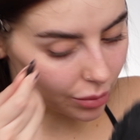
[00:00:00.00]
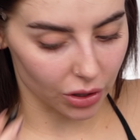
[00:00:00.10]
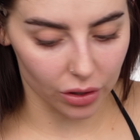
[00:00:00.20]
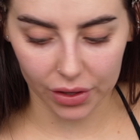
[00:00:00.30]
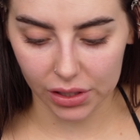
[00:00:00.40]
Oh my
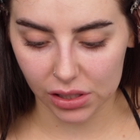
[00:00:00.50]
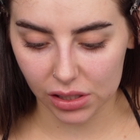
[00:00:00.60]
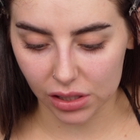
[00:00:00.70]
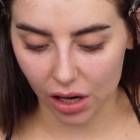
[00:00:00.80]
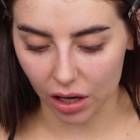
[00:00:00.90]
God, these
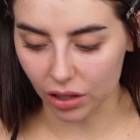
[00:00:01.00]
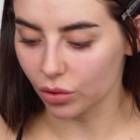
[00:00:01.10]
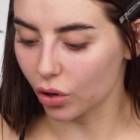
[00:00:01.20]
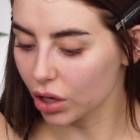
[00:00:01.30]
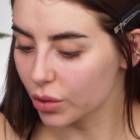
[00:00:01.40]
suck.
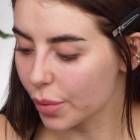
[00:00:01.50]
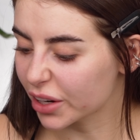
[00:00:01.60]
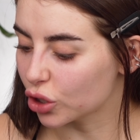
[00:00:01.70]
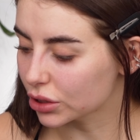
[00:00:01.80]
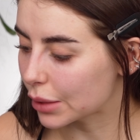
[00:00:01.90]
Ollie, where are
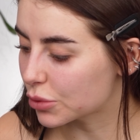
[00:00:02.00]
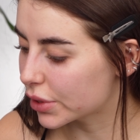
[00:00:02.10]
my goddamn